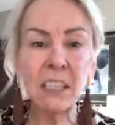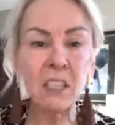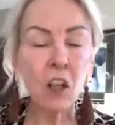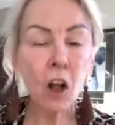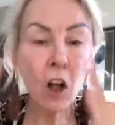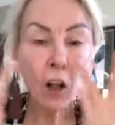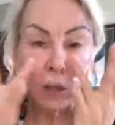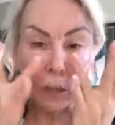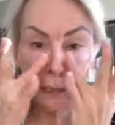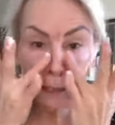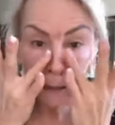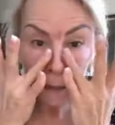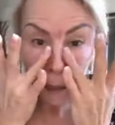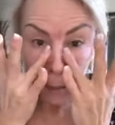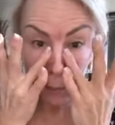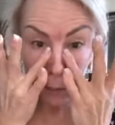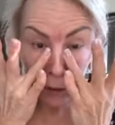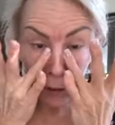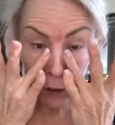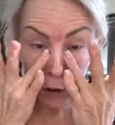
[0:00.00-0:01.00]
it's all cleared
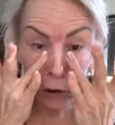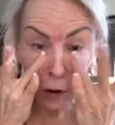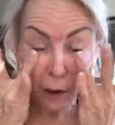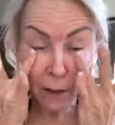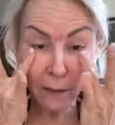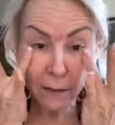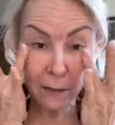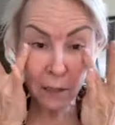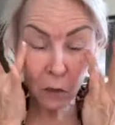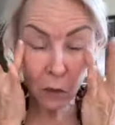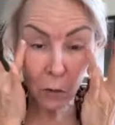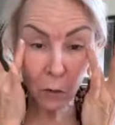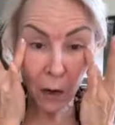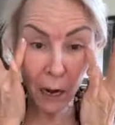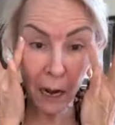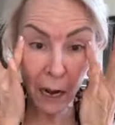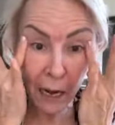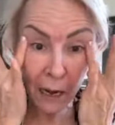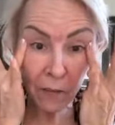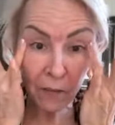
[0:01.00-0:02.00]
up and gone.
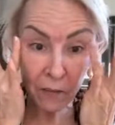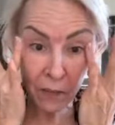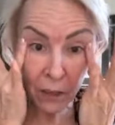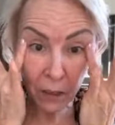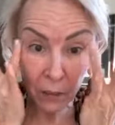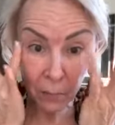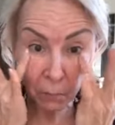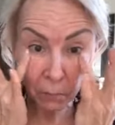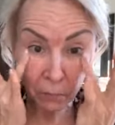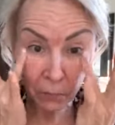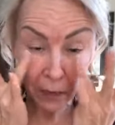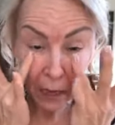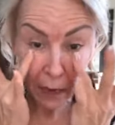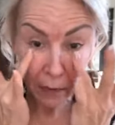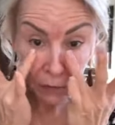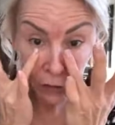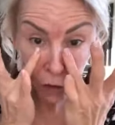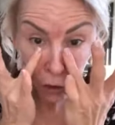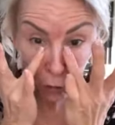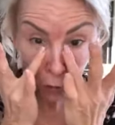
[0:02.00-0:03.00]
So I feel
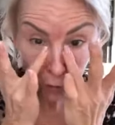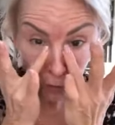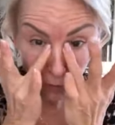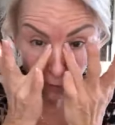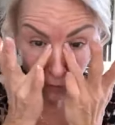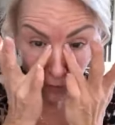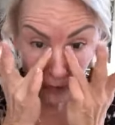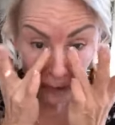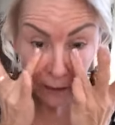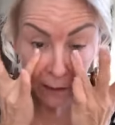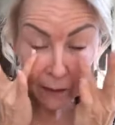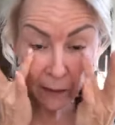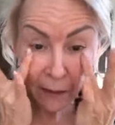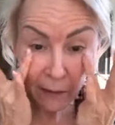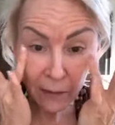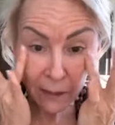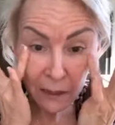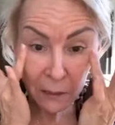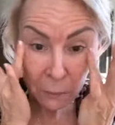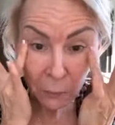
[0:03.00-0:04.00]
have total faith
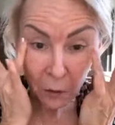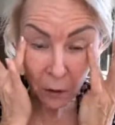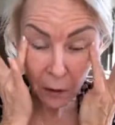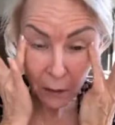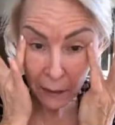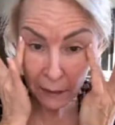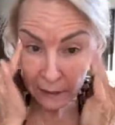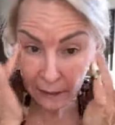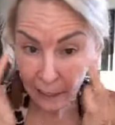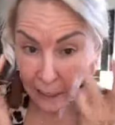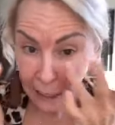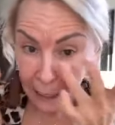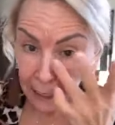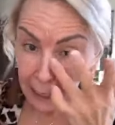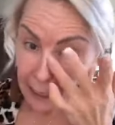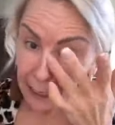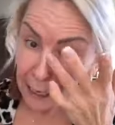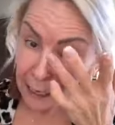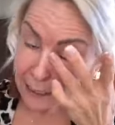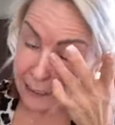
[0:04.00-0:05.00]
in this product.
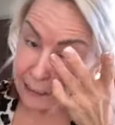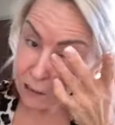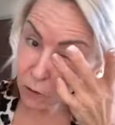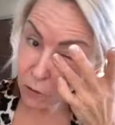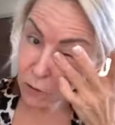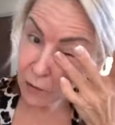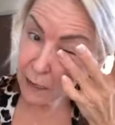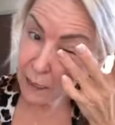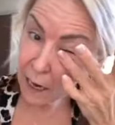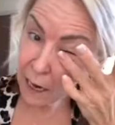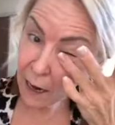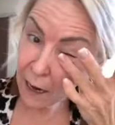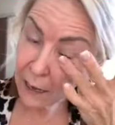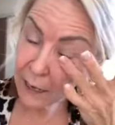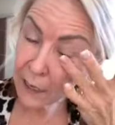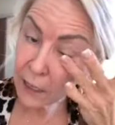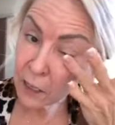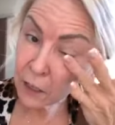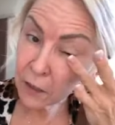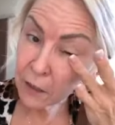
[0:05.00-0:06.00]
And so the
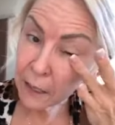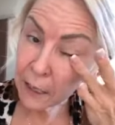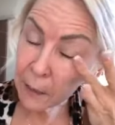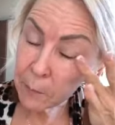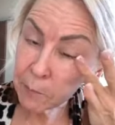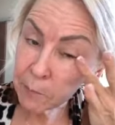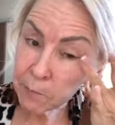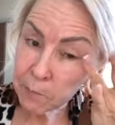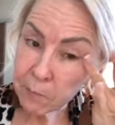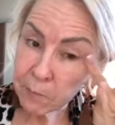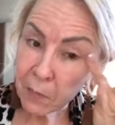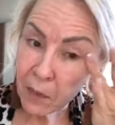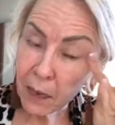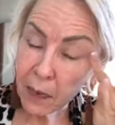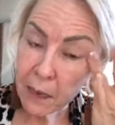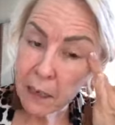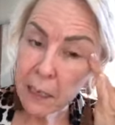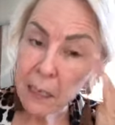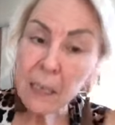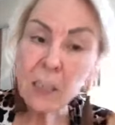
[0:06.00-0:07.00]
eye cream,
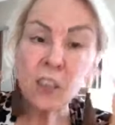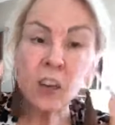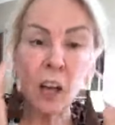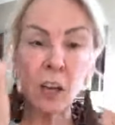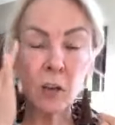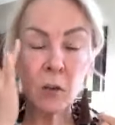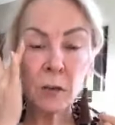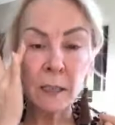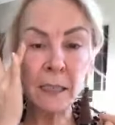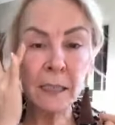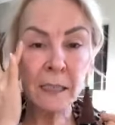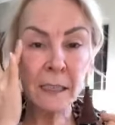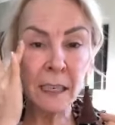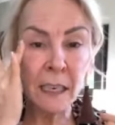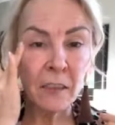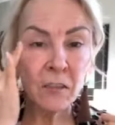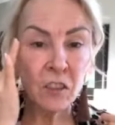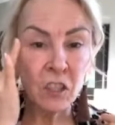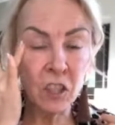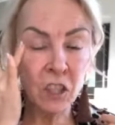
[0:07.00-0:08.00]
not only does
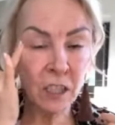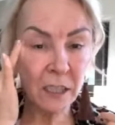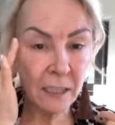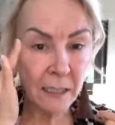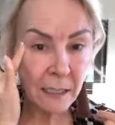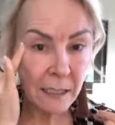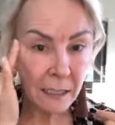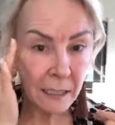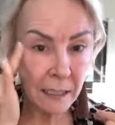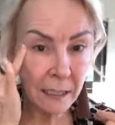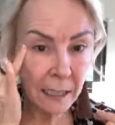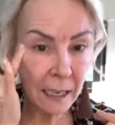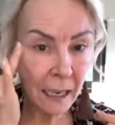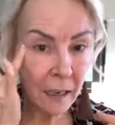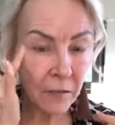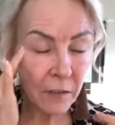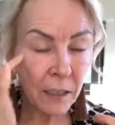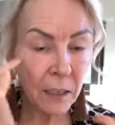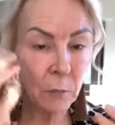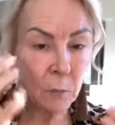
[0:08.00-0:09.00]
it have ginseng and
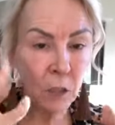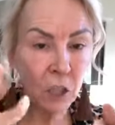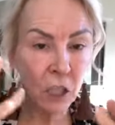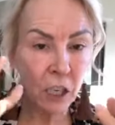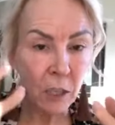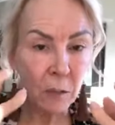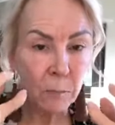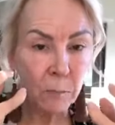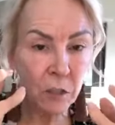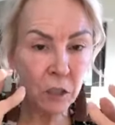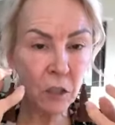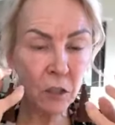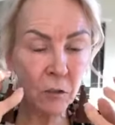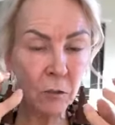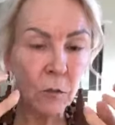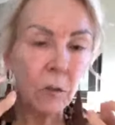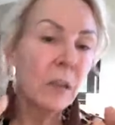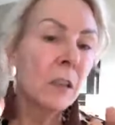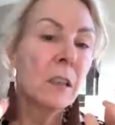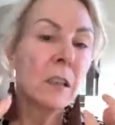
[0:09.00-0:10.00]
caffeine, which help
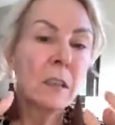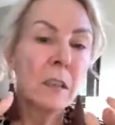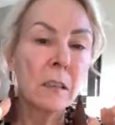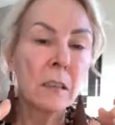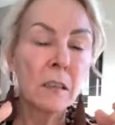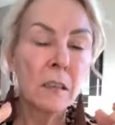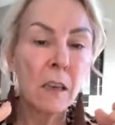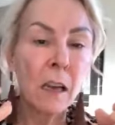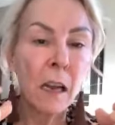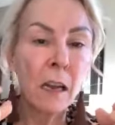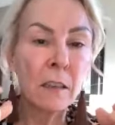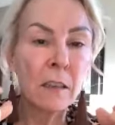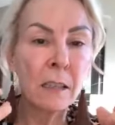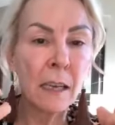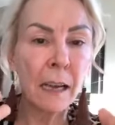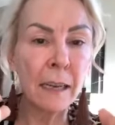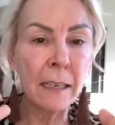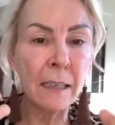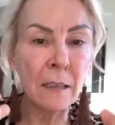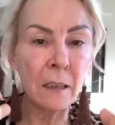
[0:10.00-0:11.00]
to uh,
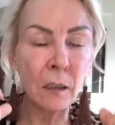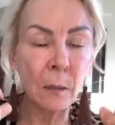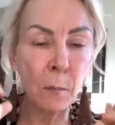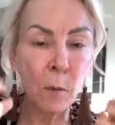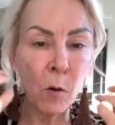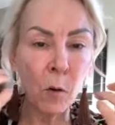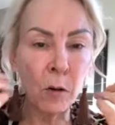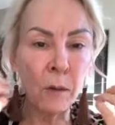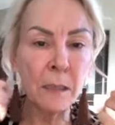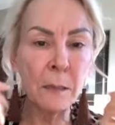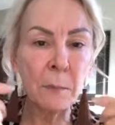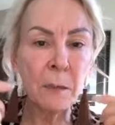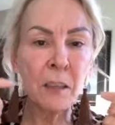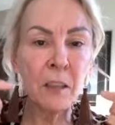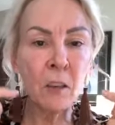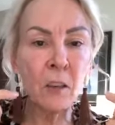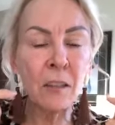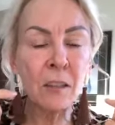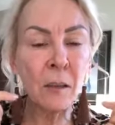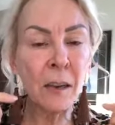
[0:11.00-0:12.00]
tighten the pores, but
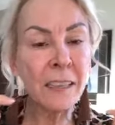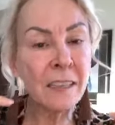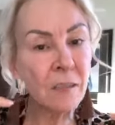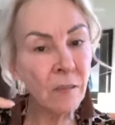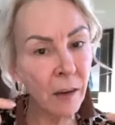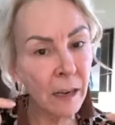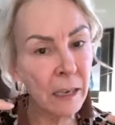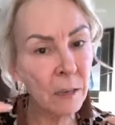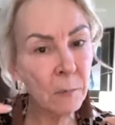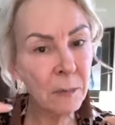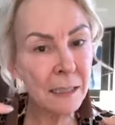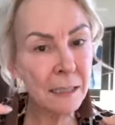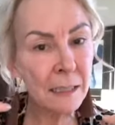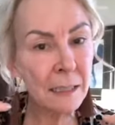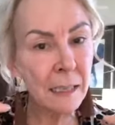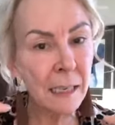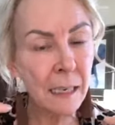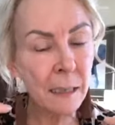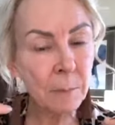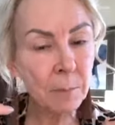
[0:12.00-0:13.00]
it also has vitamin
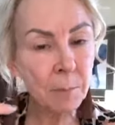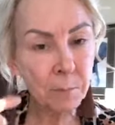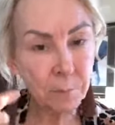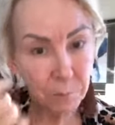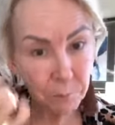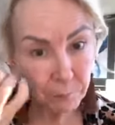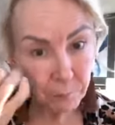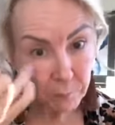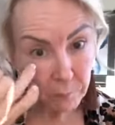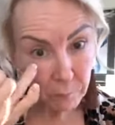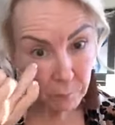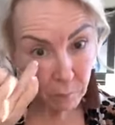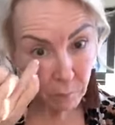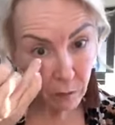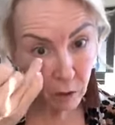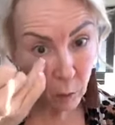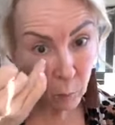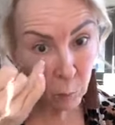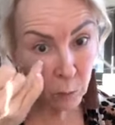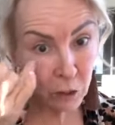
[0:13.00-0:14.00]
C,
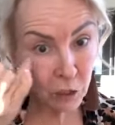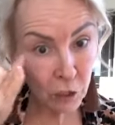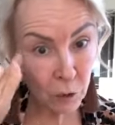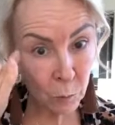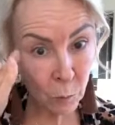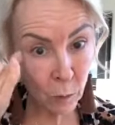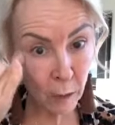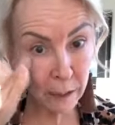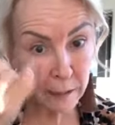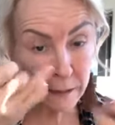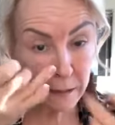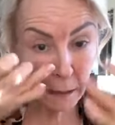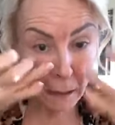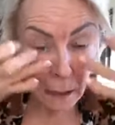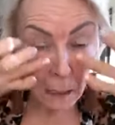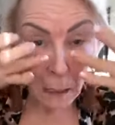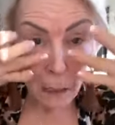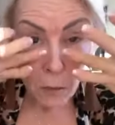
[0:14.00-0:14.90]
which is what